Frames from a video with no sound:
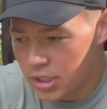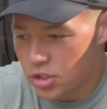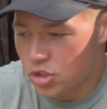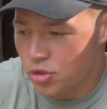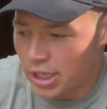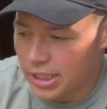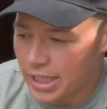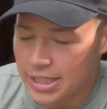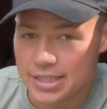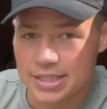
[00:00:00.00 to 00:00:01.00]
2
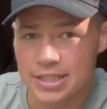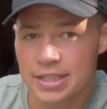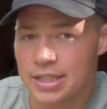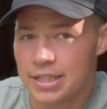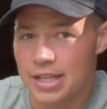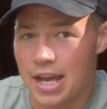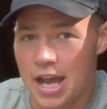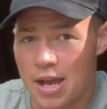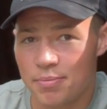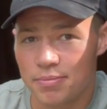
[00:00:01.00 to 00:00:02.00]
headlights,
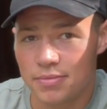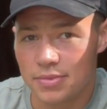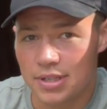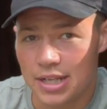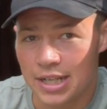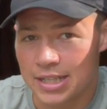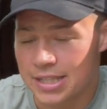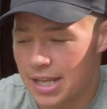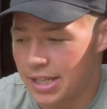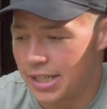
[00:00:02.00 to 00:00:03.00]
an
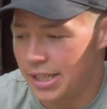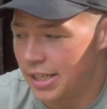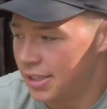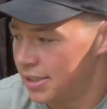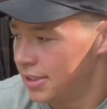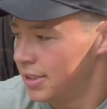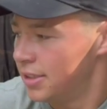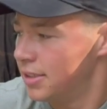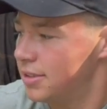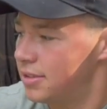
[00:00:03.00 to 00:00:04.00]
antenna here,
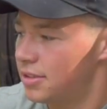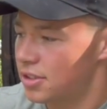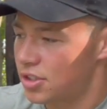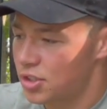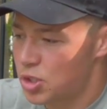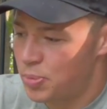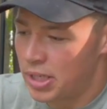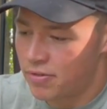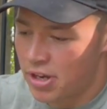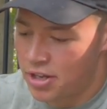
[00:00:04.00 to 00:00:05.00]
spin
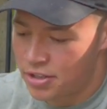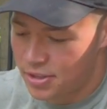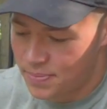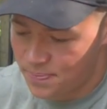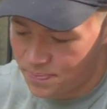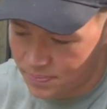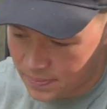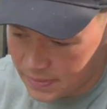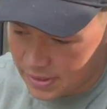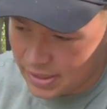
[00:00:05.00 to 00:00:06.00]
it round.
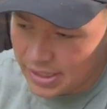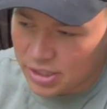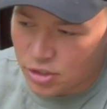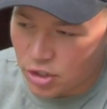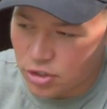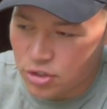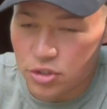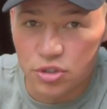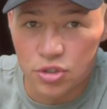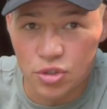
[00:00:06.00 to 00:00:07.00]
It's got
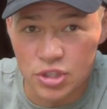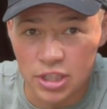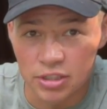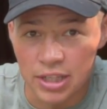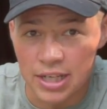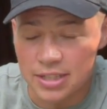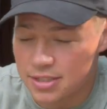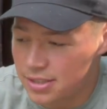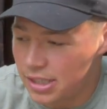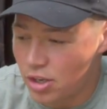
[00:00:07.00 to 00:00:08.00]
2 tail
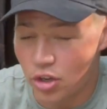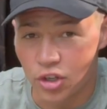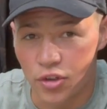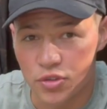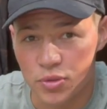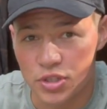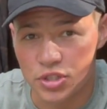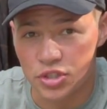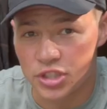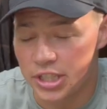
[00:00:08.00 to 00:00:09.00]
lights, the on and off switch
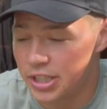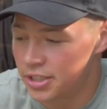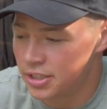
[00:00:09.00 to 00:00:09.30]
just here,